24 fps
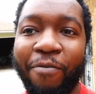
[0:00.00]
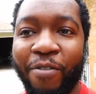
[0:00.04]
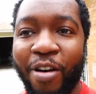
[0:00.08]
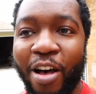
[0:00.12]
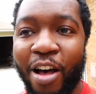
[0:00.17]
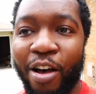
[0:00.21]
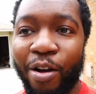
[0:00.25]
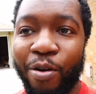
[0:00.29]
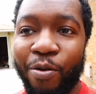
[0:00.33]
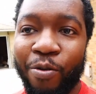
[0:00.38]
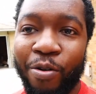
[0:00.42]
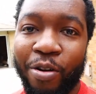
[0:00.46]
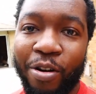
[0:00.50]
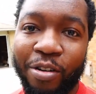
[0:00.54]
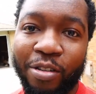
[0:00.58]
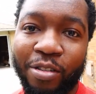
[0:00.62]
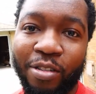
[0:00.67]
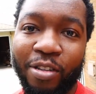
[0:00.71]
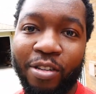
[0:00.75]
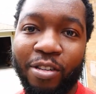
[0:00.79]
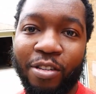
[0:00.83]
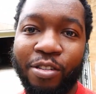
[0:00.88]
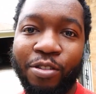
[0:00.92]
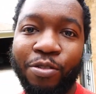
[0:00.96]
5 quirks
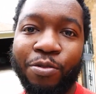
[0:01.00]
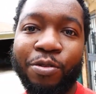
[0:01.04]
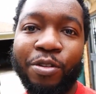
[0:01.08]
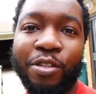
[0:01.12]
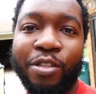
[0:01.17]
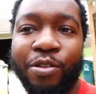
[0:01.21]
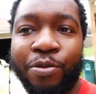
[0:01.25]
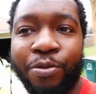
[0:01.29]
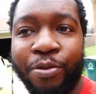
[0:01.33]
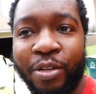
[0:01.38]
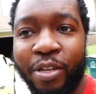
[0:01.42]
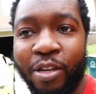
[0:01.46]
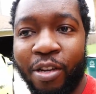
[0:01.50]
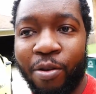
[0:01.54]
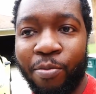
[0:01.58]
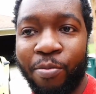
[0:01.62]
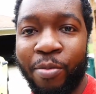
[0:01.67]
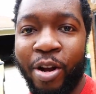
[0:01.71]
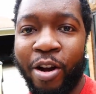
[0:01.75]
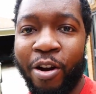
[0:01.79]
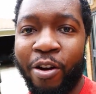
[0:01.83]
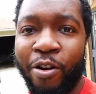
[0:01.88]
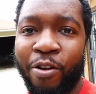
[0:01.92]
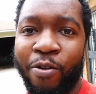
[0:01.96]
of the 2020
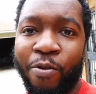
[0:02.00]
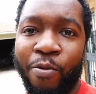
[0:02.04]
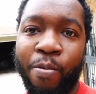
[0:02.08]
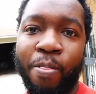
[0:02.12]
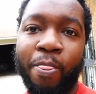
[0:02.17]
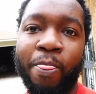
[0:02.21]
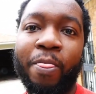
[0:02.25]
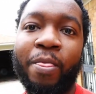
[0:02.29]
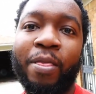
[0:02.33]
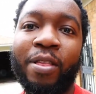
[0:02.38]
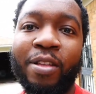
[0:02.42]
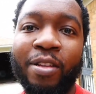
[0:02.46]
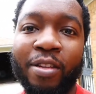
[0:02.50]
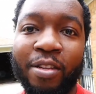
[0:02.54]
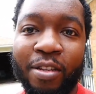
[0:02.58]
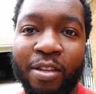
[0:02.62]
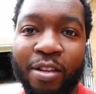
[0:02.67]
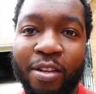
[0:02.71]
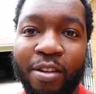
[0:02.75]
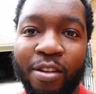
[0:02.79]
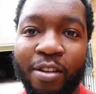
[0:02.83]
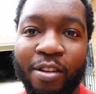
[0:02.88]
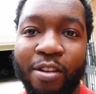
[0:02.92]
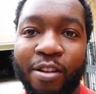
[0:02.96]
Camaro.
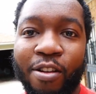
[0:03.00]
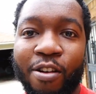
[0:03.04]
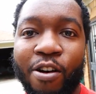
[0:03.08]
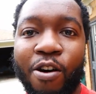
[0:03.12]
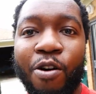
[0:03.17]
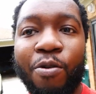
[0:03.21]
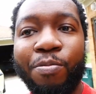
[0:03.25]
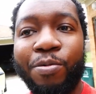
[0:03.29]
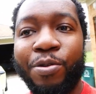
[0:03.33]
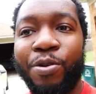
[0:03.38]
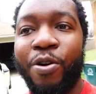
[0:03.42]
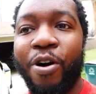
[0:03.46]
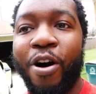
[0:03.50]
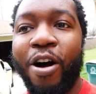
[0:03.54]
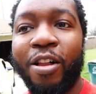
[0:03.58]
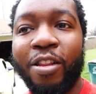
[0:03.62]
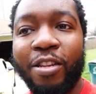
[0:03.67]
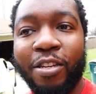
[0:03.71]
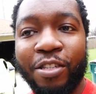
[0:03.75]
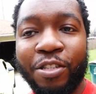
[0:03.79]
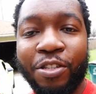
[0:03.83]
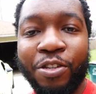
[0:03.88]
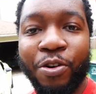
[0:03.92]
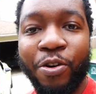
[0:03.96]
Hope you all
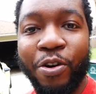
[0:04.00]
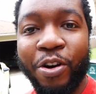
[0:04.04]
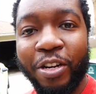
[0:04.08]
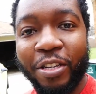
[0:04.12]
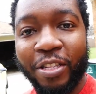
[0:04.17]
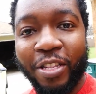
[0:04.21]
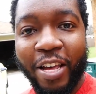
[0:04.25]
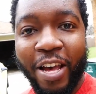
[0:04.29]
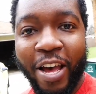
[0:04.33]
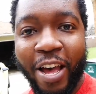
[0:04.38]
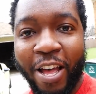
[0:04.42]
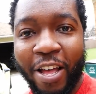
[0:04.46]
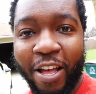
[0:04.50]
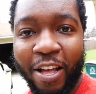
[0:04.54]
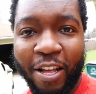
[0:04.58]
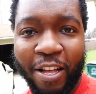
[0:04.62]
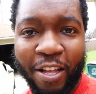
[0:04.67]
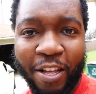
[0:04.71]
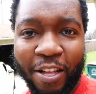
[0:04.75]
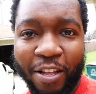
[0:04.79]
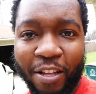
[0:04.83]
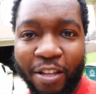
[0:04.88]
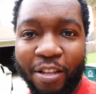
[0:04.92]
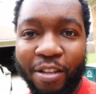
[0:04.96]
enjoyed that.
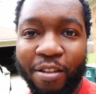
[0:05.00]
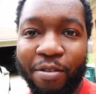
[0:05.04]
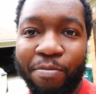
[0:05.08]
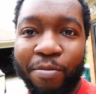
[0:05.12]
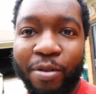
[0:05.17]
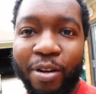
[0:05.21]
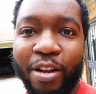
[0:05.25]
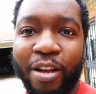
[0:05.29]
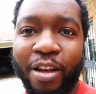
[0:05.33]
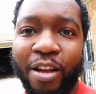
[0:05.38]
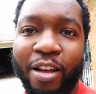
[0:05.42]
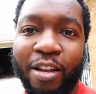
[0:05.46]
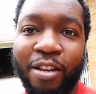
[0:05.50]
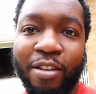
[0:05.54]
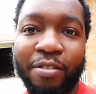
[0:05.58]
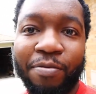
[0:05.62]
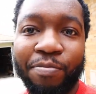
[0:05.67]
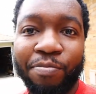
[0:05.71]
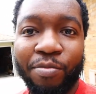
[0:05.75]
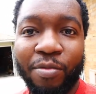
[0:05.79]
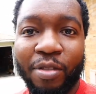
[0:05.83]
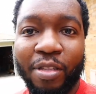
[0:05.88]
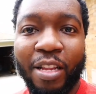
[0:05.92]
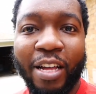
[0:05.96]
But
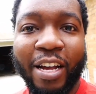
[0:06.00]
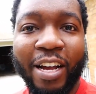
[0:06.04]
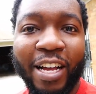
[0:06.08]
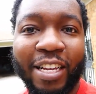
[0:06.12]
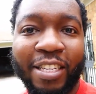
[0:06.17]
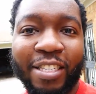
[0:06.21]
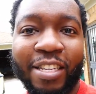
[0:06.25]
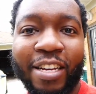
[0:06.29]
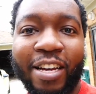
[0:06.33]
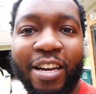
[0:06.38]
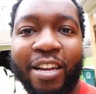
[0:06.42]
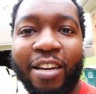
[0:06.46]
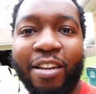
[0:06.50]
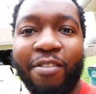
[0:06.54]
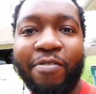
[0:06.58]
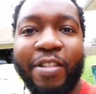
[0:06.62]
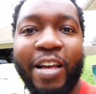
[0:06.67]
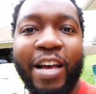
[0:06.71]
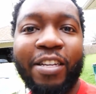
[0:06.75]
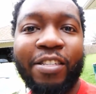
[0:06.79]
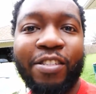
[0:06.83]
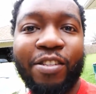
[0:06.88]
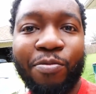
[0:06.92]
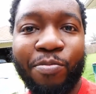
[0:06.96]
like I said, if
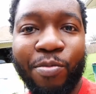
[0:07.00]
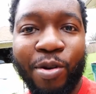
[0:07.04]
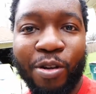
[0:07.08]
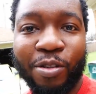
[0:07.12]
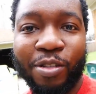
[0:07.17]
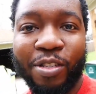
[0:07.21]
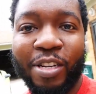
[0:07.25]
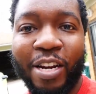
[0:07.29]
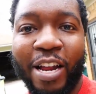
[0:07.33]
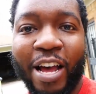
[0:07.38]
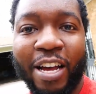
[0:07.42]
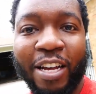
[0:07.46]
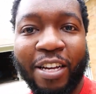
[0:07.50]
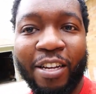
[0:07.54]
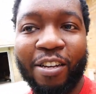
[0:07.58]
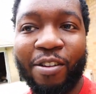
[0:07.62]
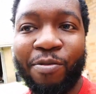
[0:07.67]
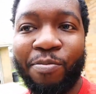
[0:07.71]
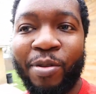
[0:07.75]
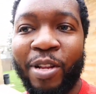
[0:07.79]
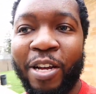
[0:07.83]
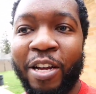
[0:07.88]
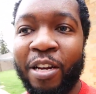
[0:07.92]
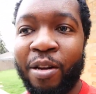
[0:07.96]
that's the most that I can
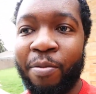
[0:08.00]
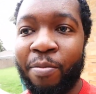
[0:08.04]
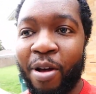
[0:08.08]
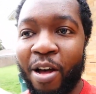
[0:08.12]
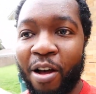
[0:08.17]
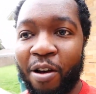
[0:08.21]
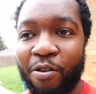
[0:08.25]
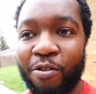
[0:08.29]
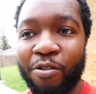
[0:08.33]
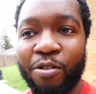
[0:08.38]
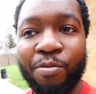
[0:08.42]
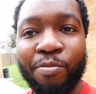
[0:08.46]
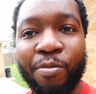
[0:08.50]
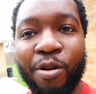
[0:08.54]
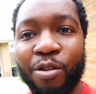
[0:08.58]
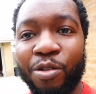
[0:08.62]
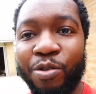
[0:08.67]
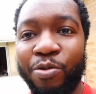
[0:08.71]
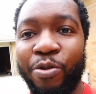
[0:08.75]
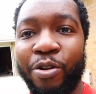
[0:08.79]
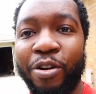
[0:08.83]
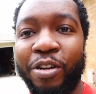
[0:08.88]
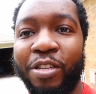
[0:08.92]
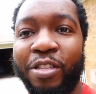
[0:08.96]
complain about, or the most
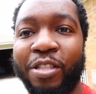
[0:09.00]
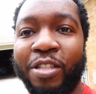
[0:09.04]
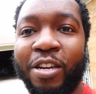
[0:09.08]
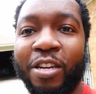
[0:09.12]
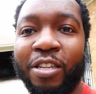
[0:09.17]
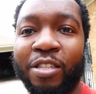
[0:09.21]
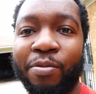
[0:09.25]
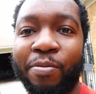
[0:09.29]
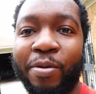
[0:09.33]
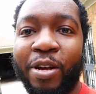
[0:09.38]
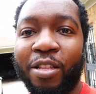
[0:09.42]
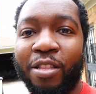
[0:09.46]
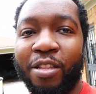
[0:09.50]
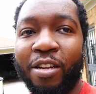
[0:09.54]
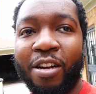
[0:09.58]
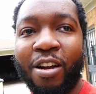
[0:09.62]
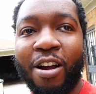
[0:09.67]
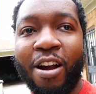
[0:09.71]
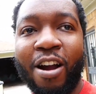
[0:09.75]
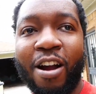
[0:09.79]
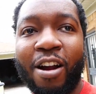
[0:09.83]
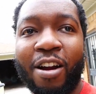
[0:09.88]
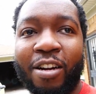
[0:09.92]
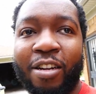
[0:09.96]
quirky things about the
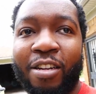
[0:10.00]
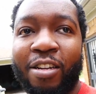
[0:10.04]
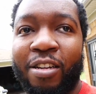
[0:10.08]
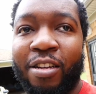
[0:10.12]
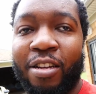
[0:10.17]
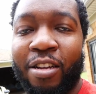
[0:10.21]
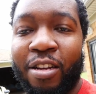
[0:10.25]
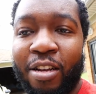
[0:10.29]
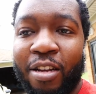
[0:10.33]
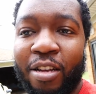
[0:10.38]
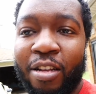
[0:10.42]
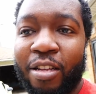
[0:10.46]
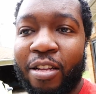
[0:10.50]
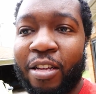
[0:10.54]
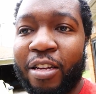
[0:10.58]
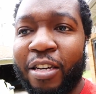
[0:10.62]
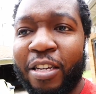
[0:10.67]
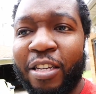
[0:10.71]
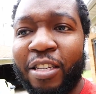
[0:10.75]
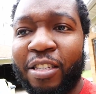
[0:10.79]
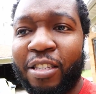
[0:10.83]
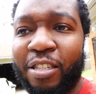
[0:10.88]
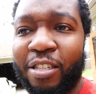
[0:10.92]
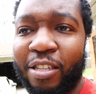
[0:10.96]
car, then
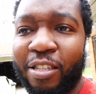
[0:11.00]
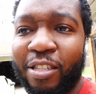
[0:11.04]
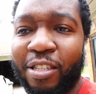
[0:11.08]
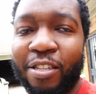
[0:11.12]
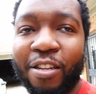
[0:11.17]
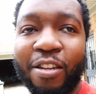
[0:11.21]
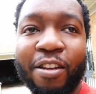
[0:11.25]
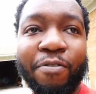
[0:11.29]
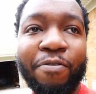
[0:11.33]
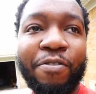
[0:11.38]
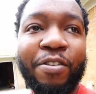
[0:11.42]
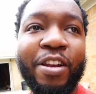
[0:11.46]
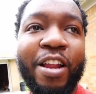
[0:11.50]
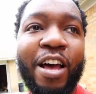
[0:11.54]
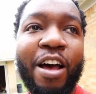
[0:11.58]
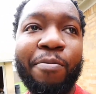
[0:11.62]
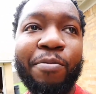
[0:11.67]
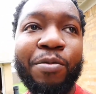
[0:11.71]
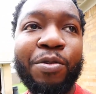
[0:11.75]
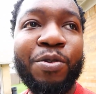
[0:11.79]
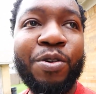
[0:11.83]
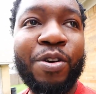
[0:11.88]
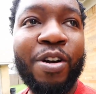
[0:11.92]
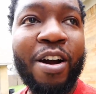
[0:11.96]
it's still a
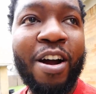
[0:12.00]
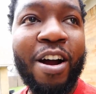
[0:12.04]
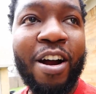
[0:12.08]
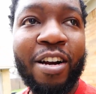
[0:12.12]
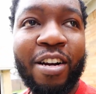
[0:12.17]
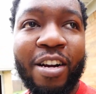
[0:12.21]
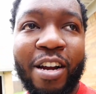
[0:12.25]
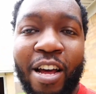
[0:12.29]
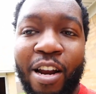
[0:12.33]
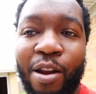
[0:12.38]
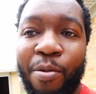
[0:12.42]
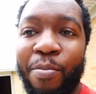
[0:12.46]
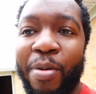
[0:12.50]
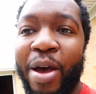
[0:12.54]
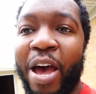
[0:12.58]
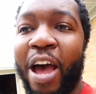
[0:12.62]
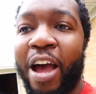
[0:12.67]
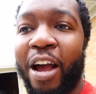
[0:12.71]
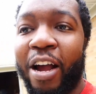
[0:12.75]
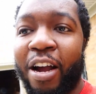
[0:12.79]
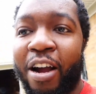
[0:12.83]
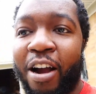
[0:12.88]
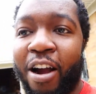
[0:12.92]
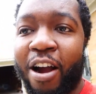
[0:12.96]
phenomenal car, not a
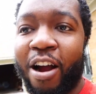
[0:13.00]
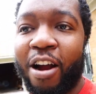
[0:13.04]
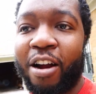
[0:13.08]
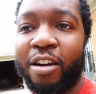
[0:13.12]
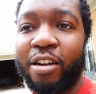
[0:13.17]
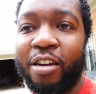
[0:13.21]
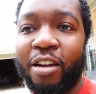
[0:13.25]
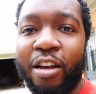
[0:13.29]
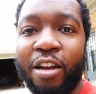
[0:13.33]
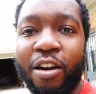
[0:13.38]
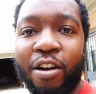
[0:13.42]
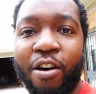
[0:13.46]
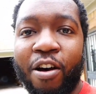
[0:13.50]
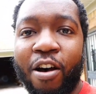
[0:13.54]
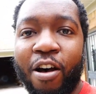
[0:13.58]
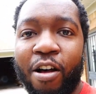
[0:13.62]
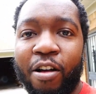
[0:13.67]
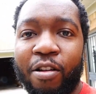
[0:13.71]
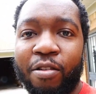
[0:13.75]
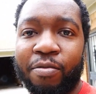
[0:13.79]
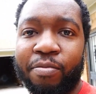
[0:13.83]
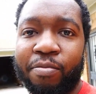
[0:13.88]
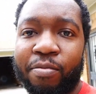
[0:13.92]
bad car at all.